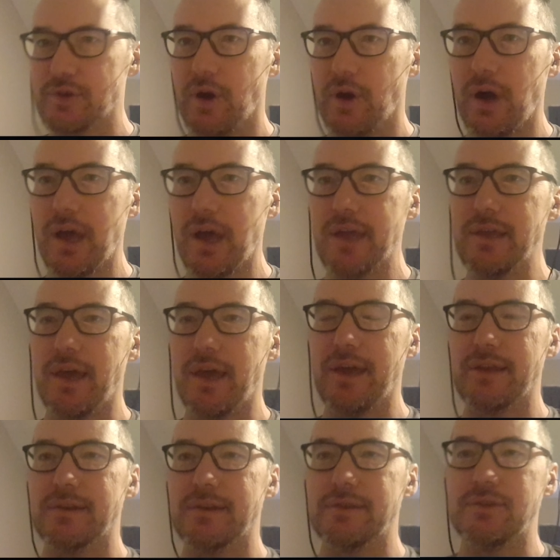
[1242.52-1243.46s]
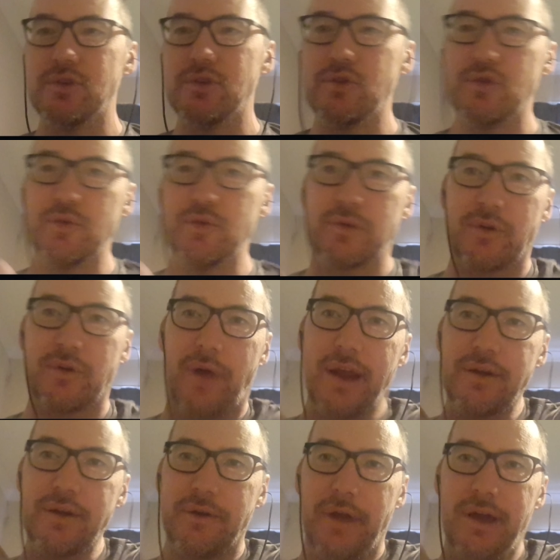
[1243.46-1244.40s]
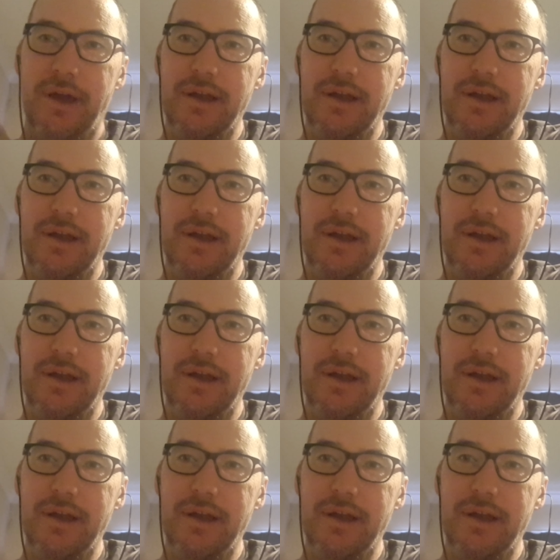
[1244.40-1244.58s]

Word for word: Guy, and you, you were great on it.